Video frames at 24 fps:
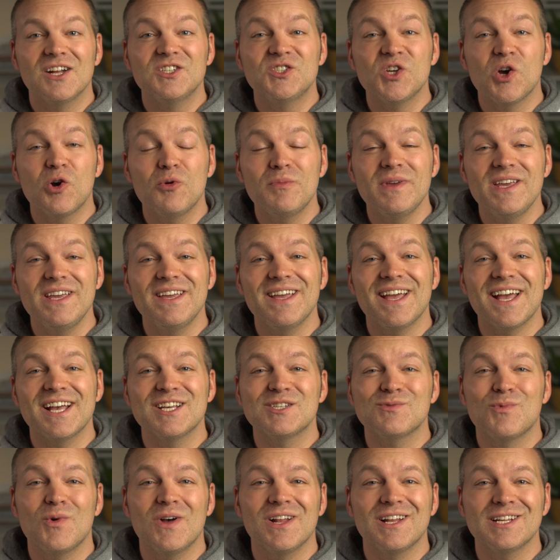Adobe,
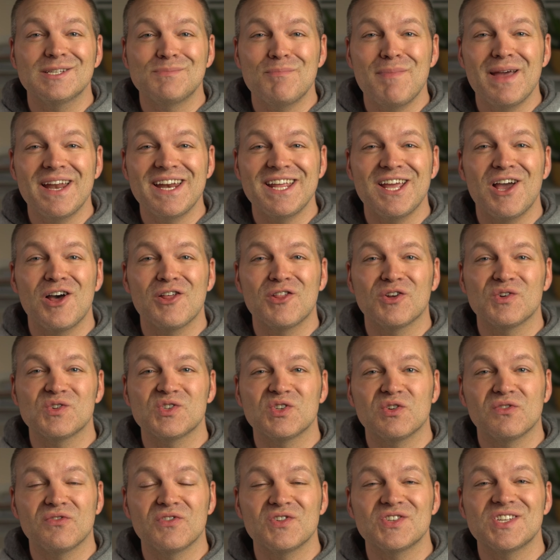as well as many other
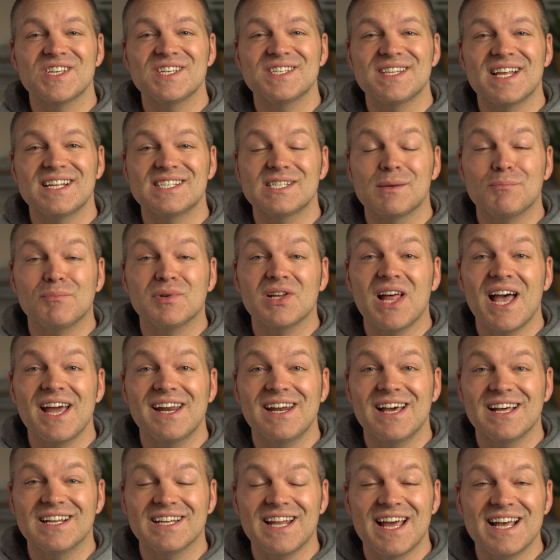services that
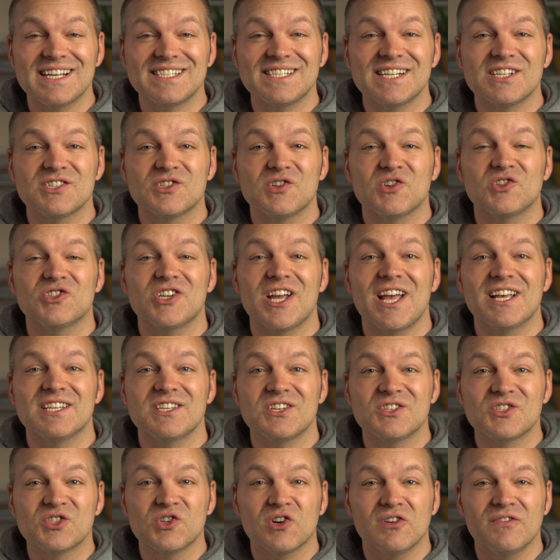supplied Elasticsearch as
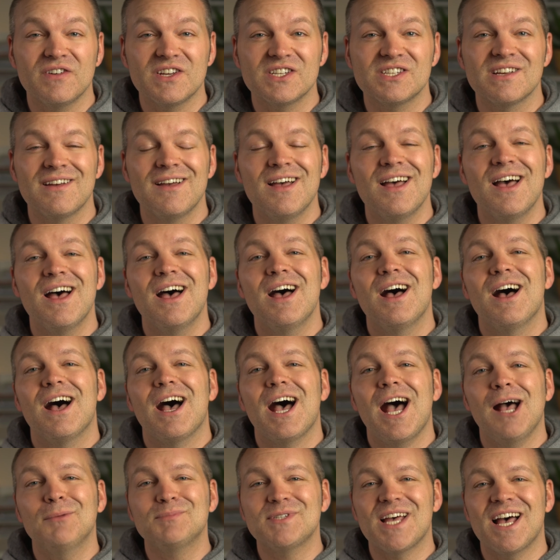a service,
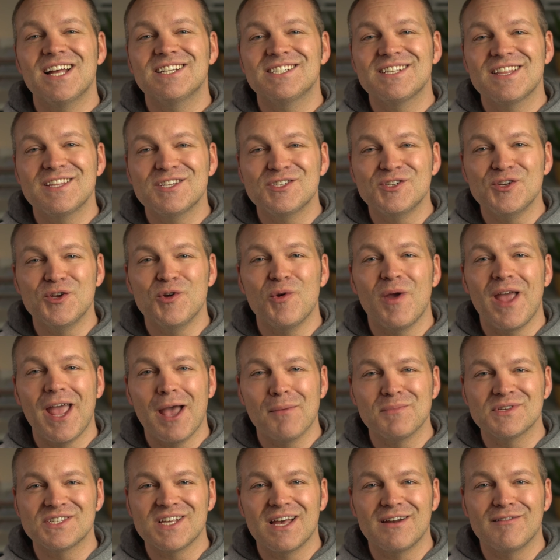hopped onto this new
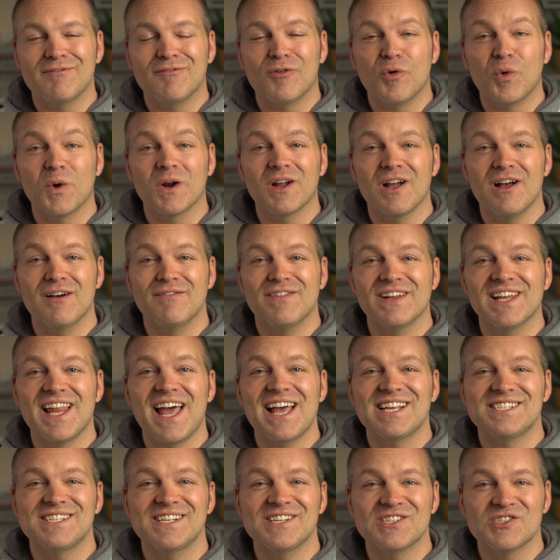Amazon fork of
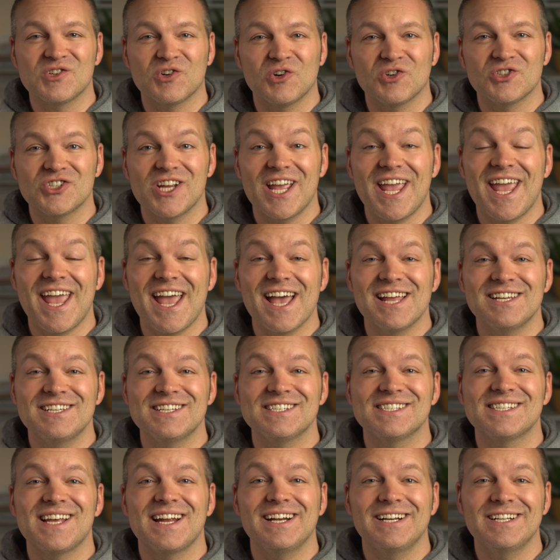Elasticsearch and
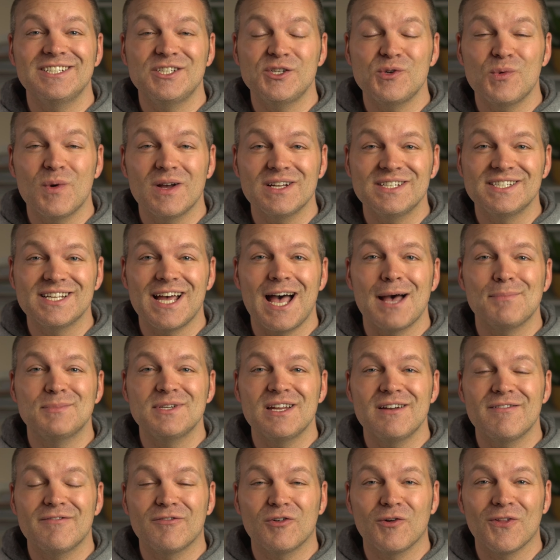decided to adopt
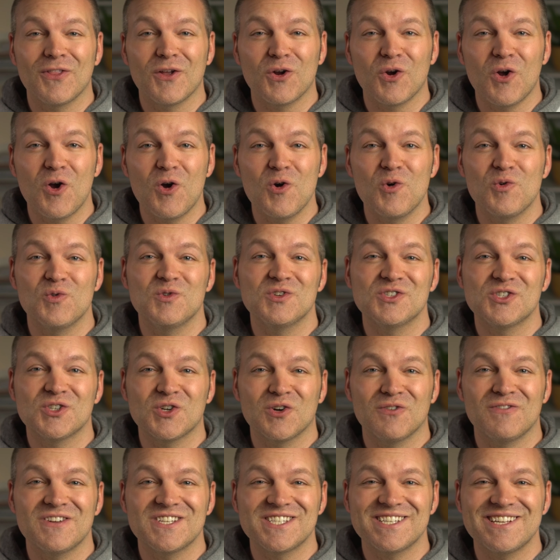it for their own
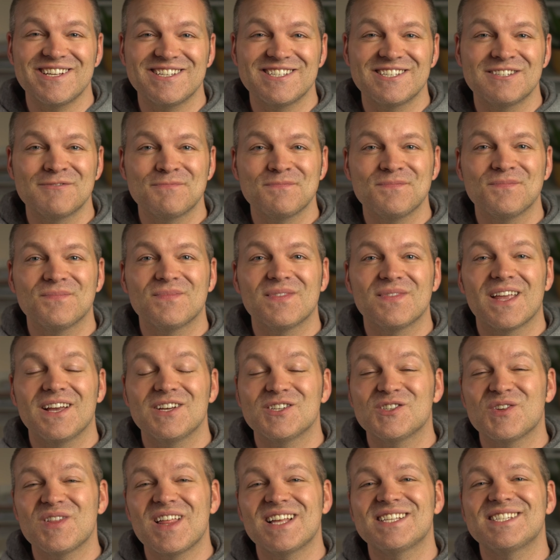services.
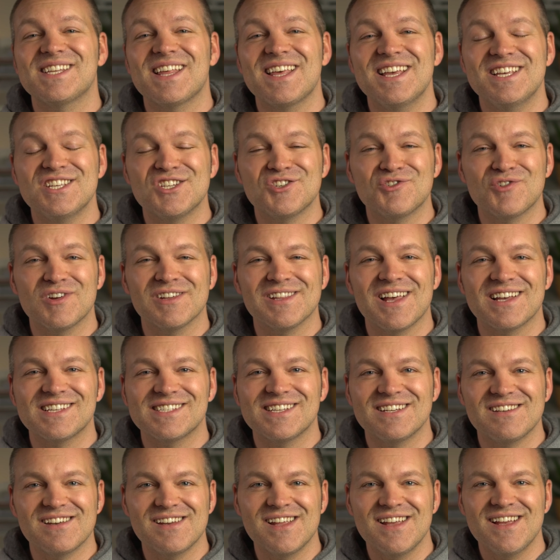So that's the history
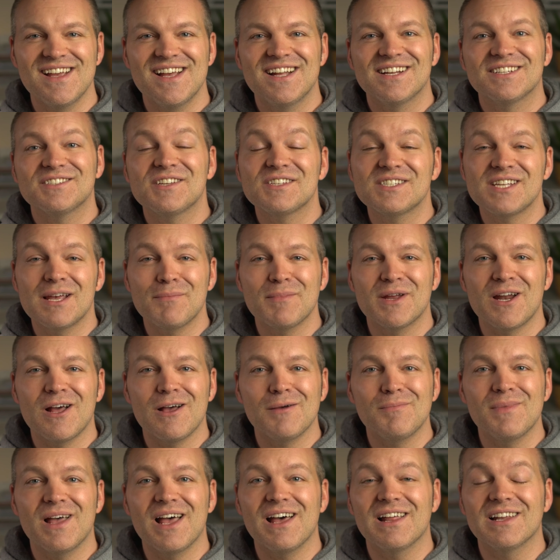lesson. To sum it
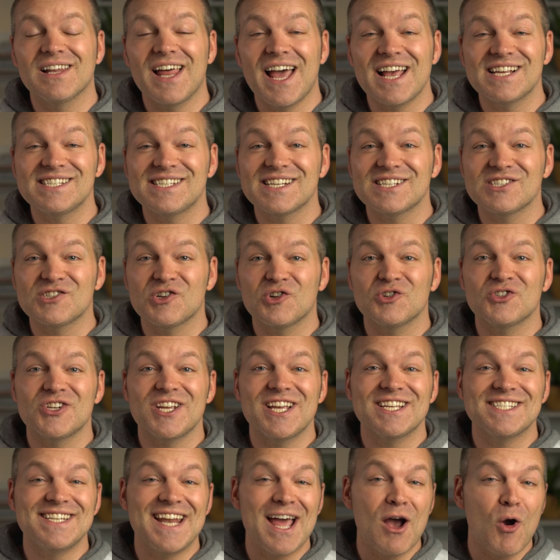up,
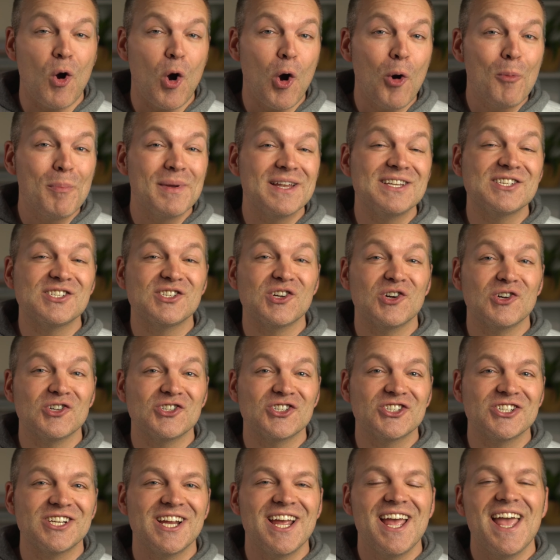Elasticsearch is now
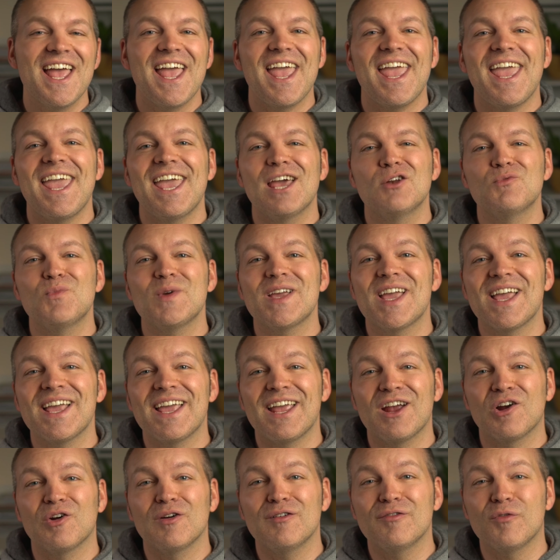OpenSearch, and we can
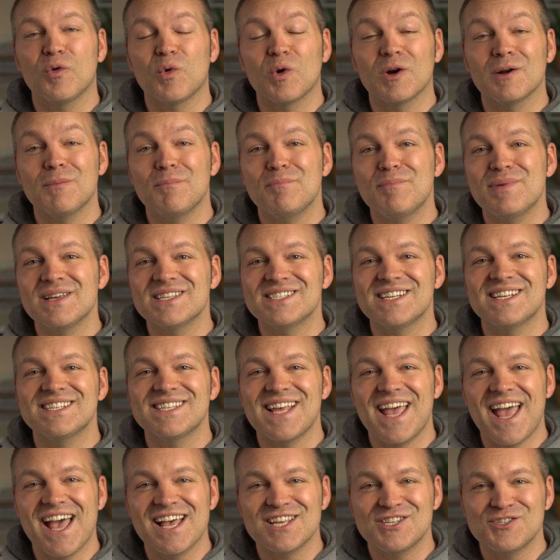carry forward
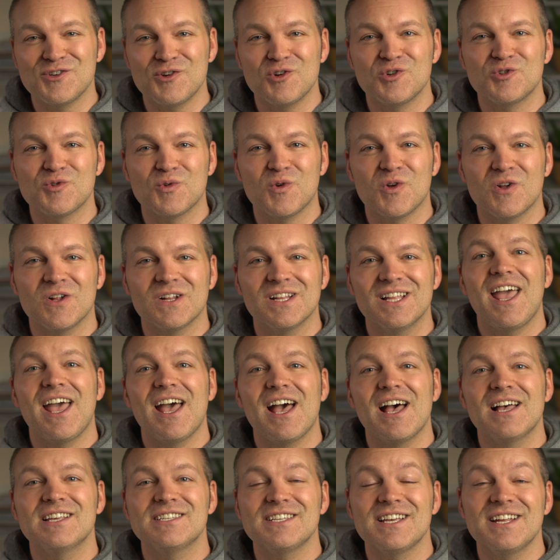business as usual,
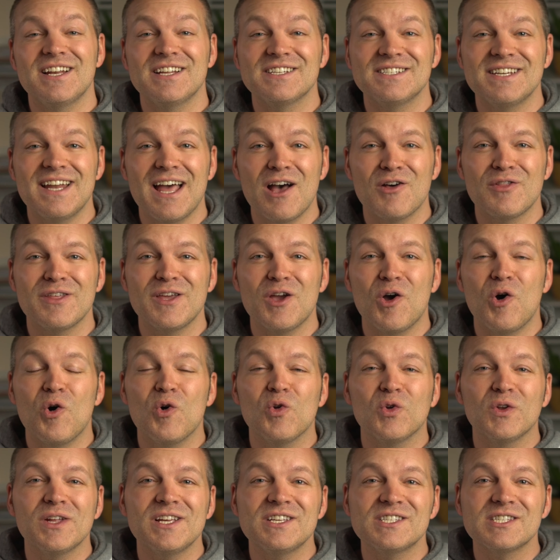as it is now the
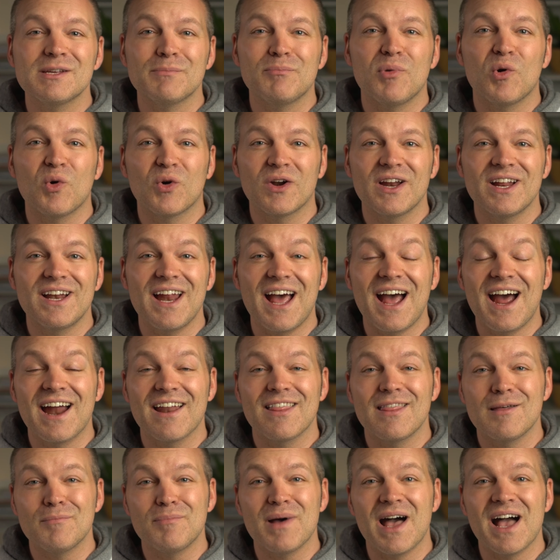only supported
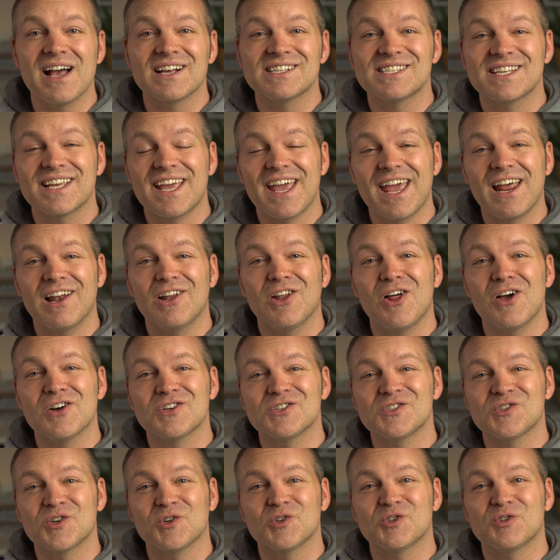out-of-the-box
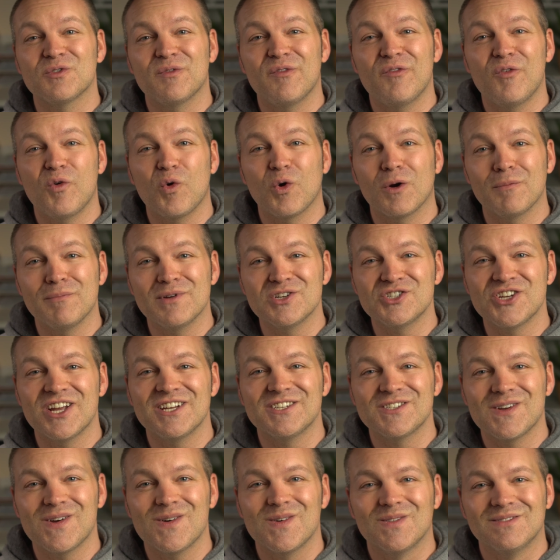catalog search for
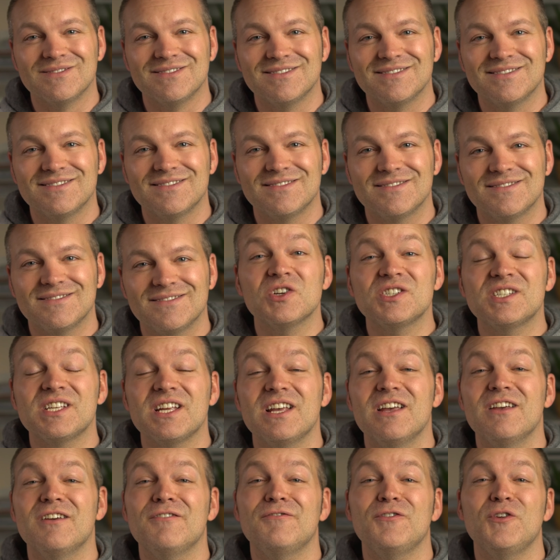Magento. Of course,
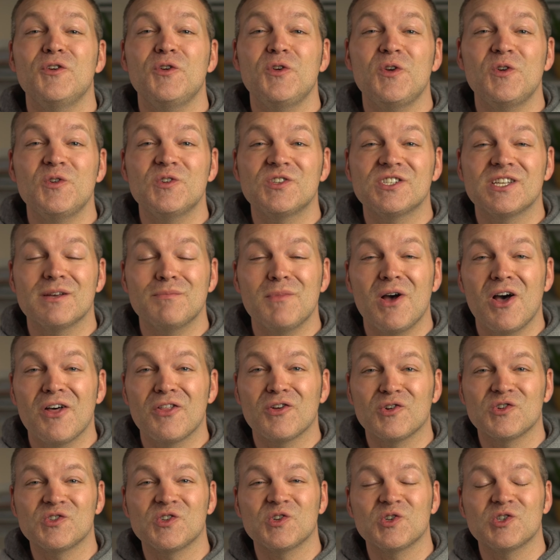if you use some
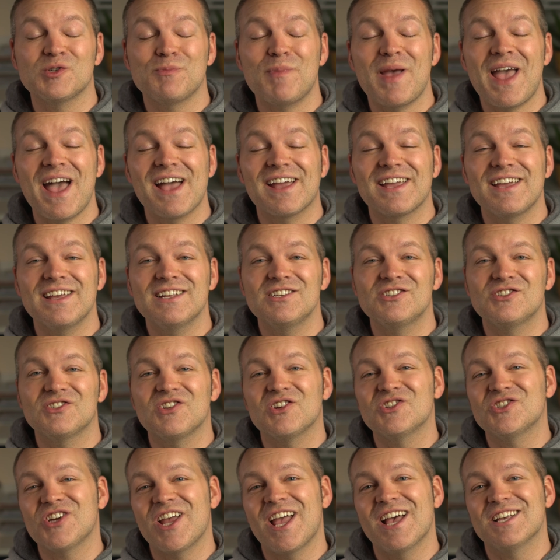other search package
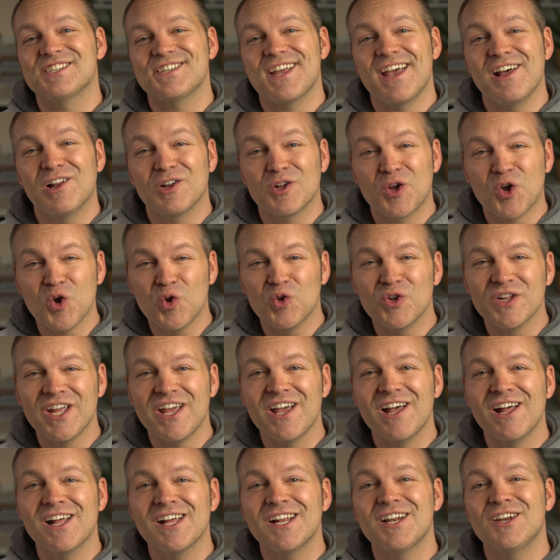such as
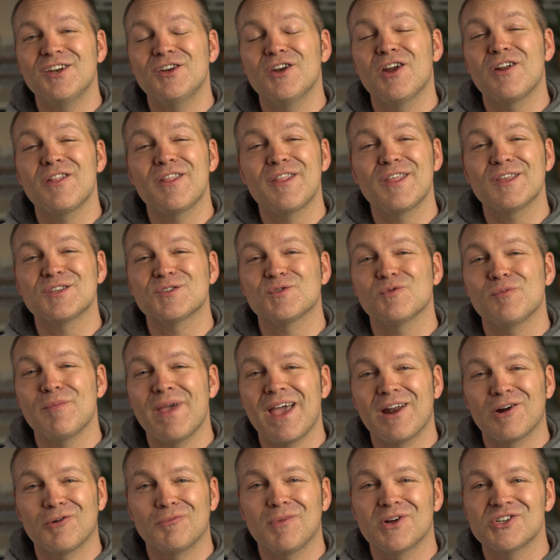Algolia, none of this will
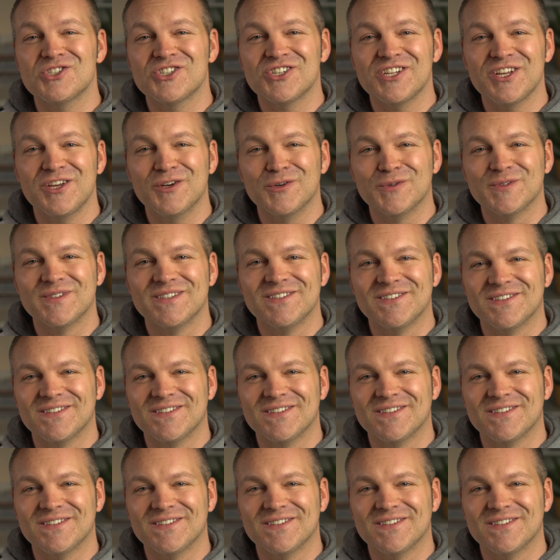matter much to you.